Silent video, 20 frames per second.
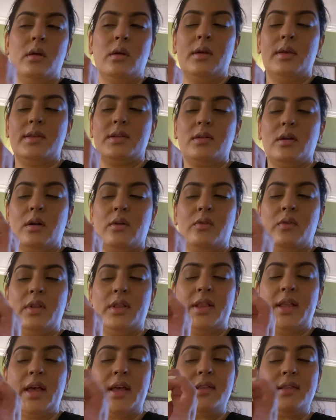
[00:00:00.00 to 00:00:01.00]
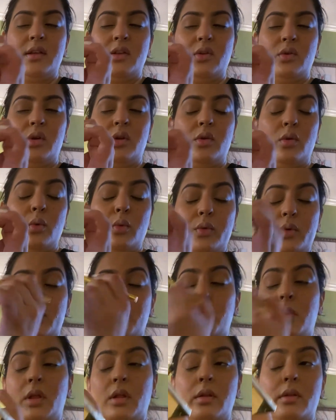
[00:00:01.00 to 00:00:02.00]
Start with less and you can always
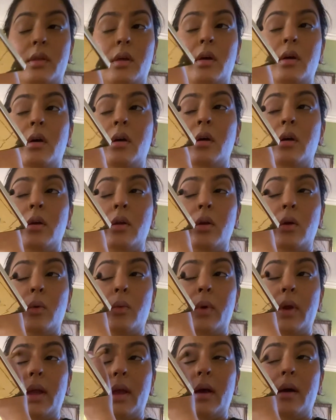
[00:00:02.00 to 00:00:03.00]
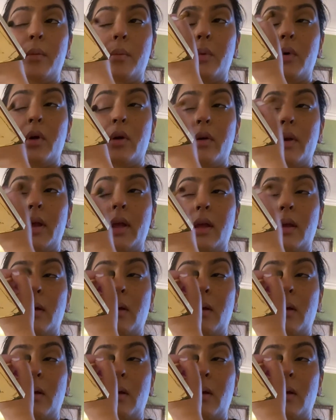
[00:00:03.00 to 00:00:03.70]
build your way up, all right?